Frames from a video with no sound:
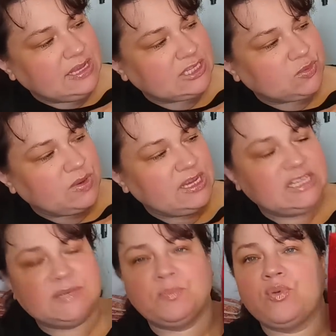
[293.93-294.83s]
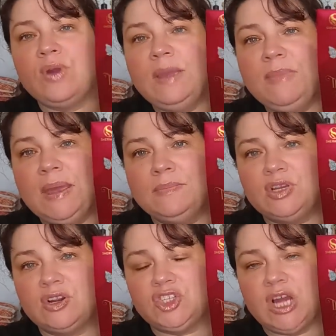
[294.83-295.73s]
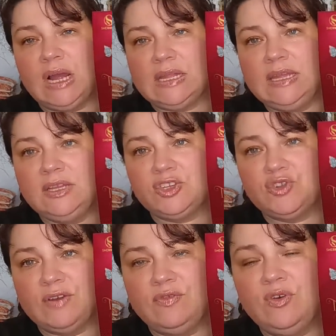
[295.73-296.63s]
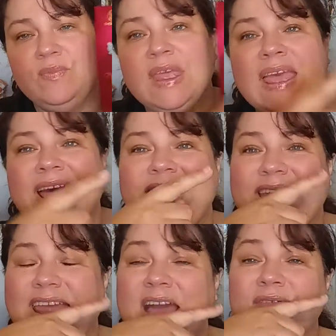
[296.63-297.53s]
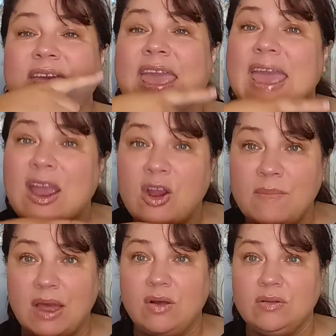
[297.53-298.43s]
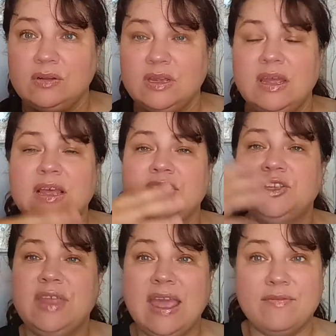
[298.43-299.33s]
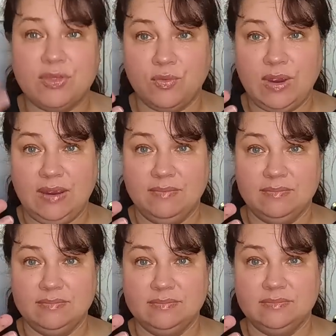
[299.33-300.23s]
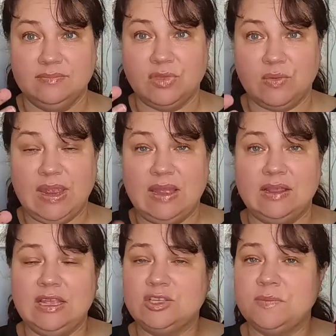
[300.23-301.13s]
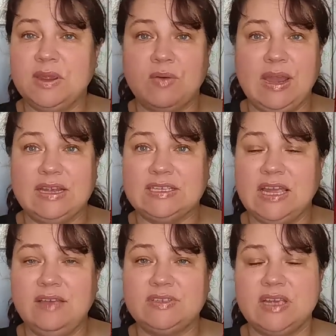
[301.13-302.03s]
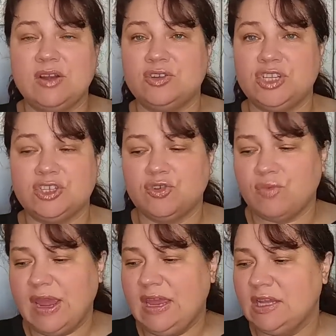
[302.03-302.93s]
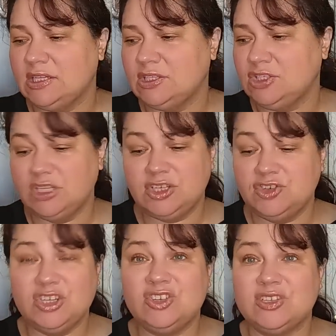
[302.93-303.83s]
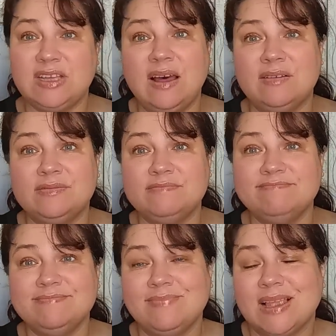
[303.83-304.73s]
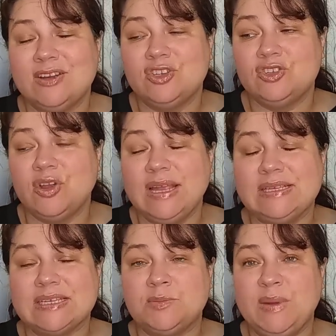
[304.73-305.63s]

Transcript: This one is premium dark chocolate truffle, and then they have a caramel. So they have 3. 3. These would be great as gifts, or just great just to treat yourself, because there's only 6